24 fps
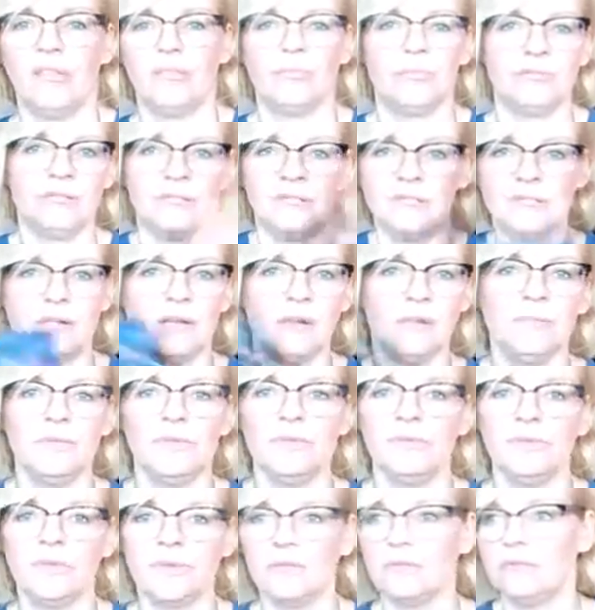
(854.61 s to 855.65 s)
By the time
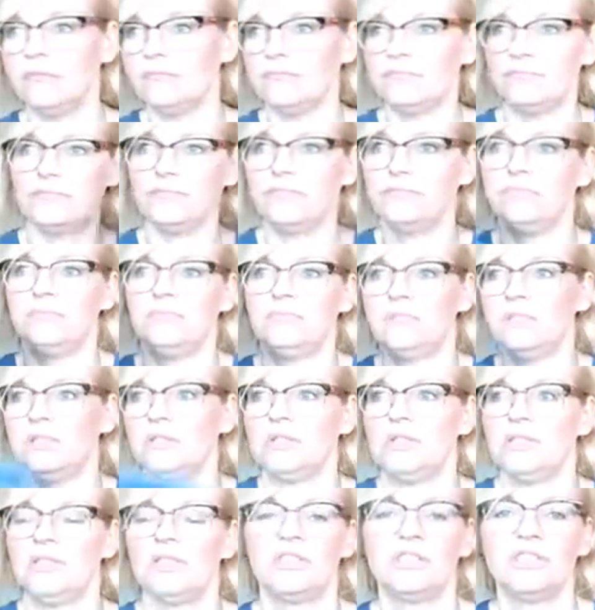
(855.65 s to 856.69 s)
you go to
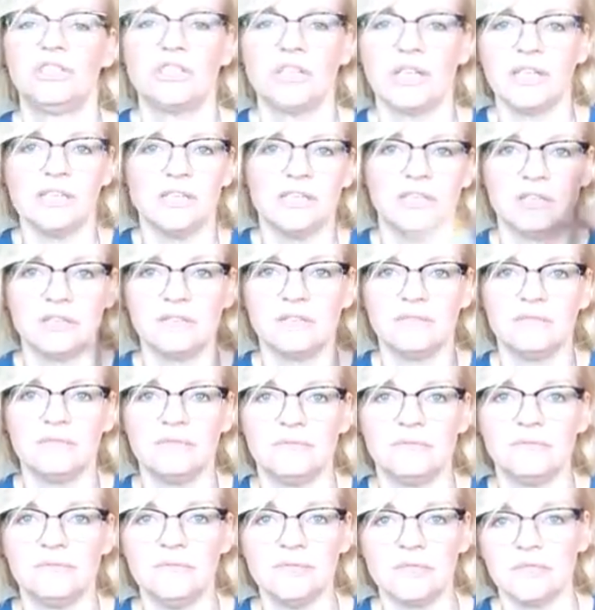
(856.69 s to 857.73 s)
the exchange
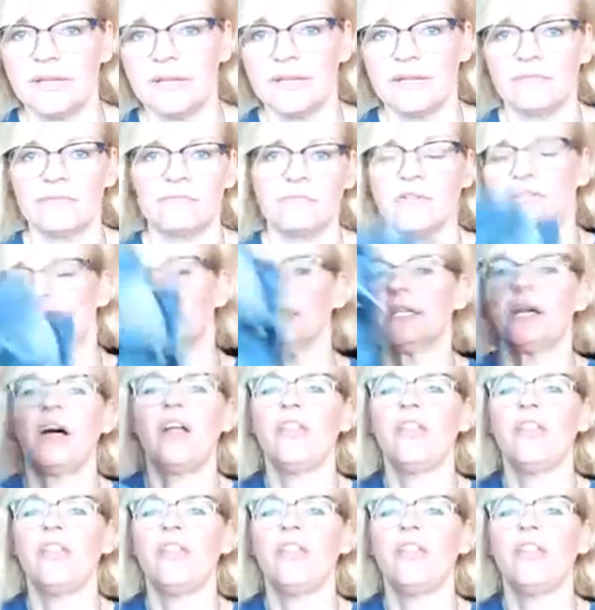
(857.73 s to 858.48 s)
and get the rate down,